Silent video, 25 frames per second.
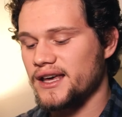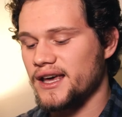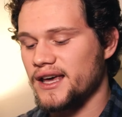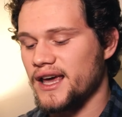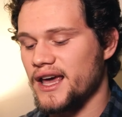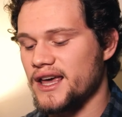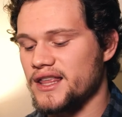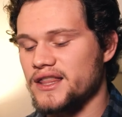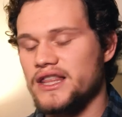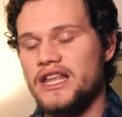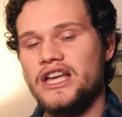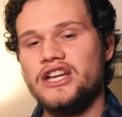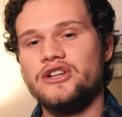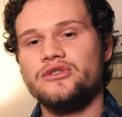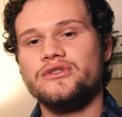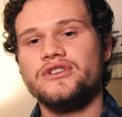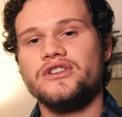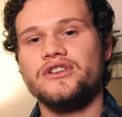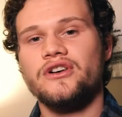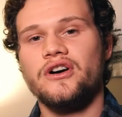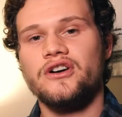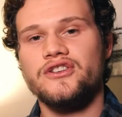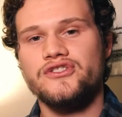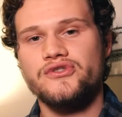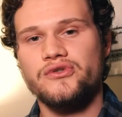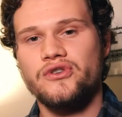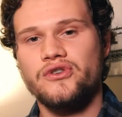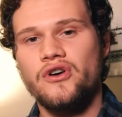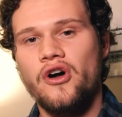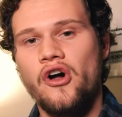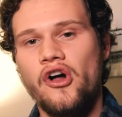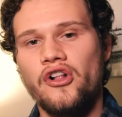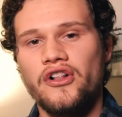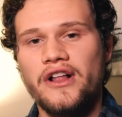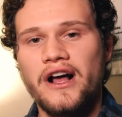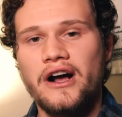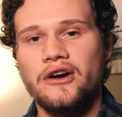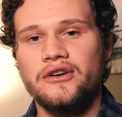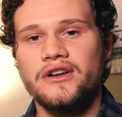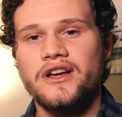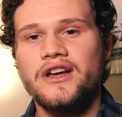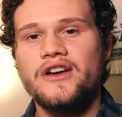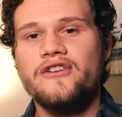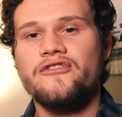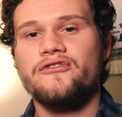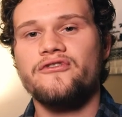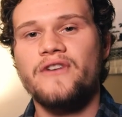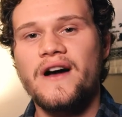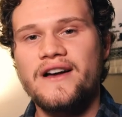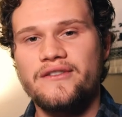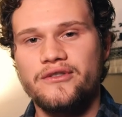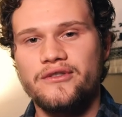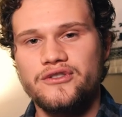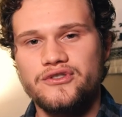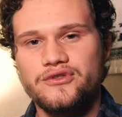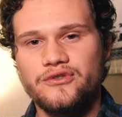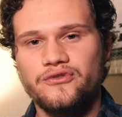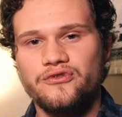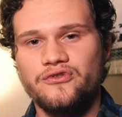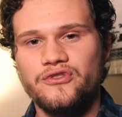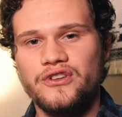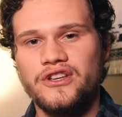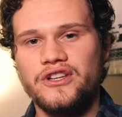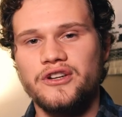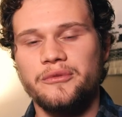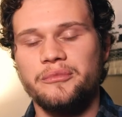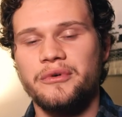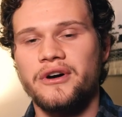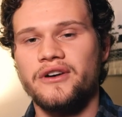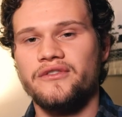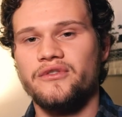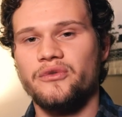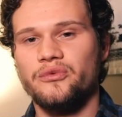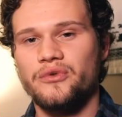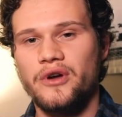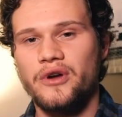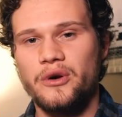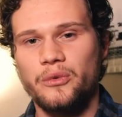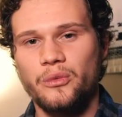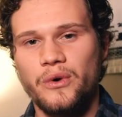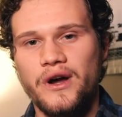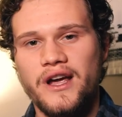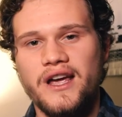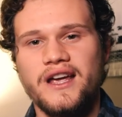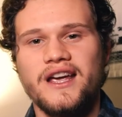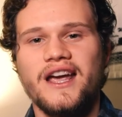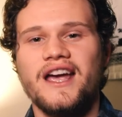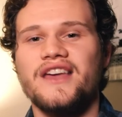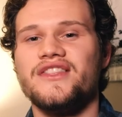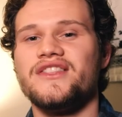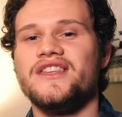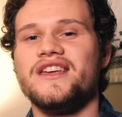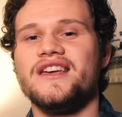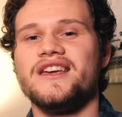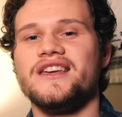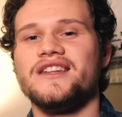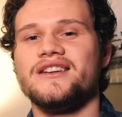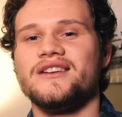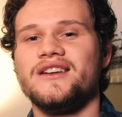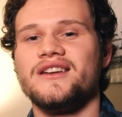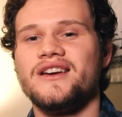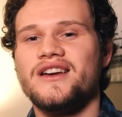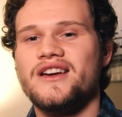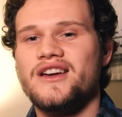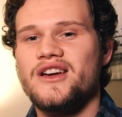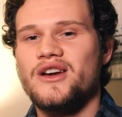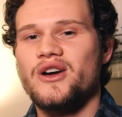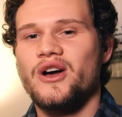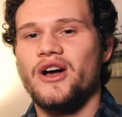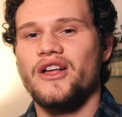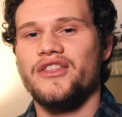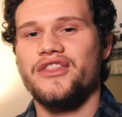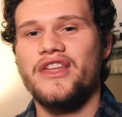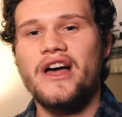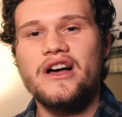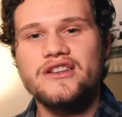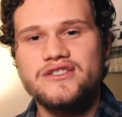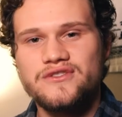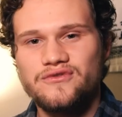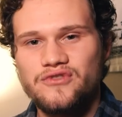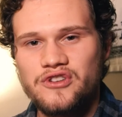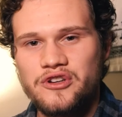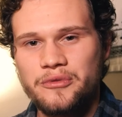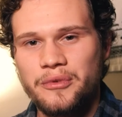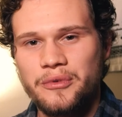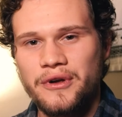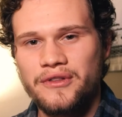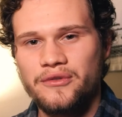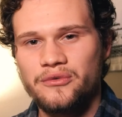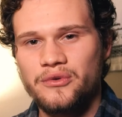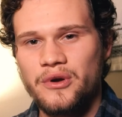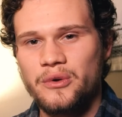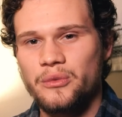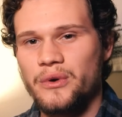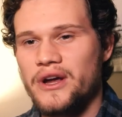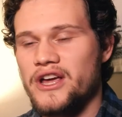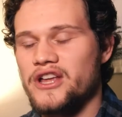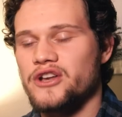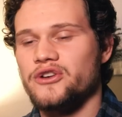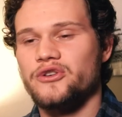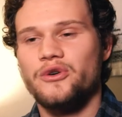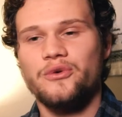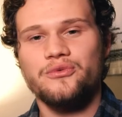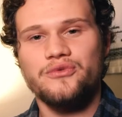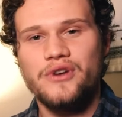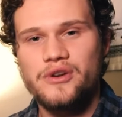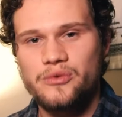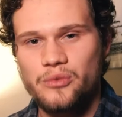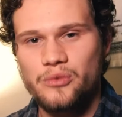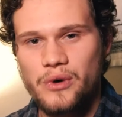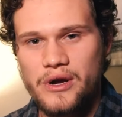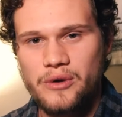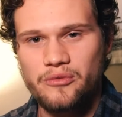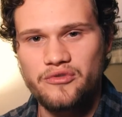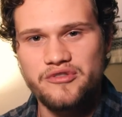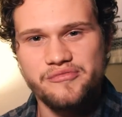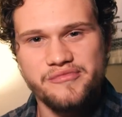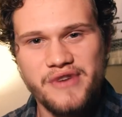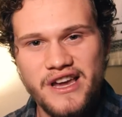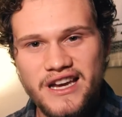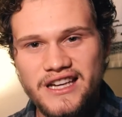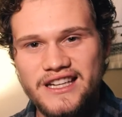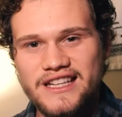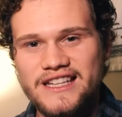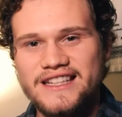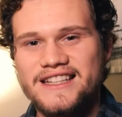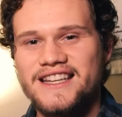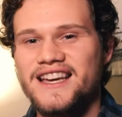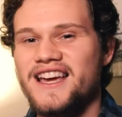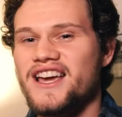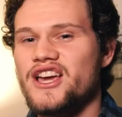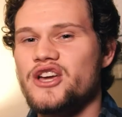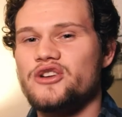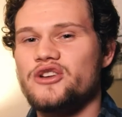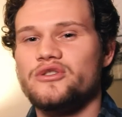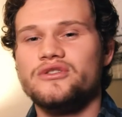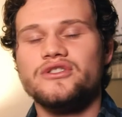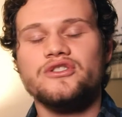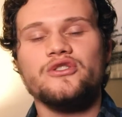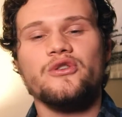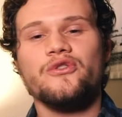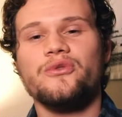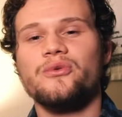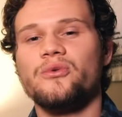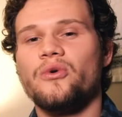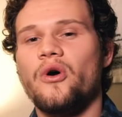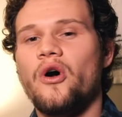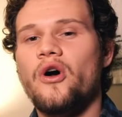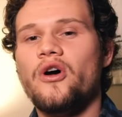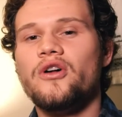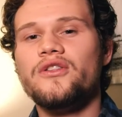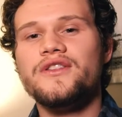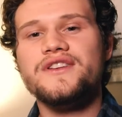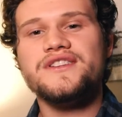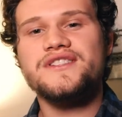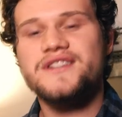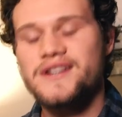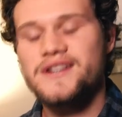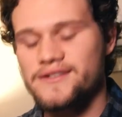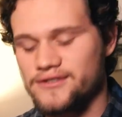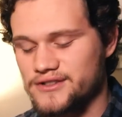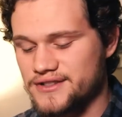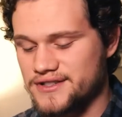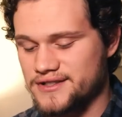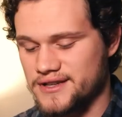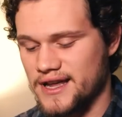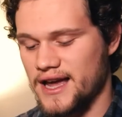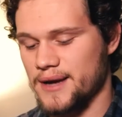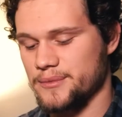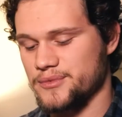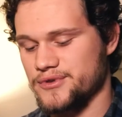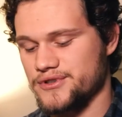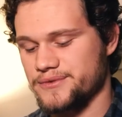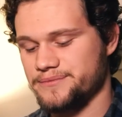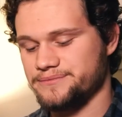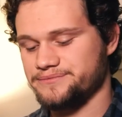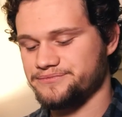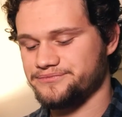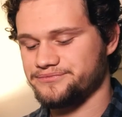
And then you're gonna also call out 500 feet above the runway and then a thousand feet above the runway, no runway remaining. You're gonna go through all these different steps.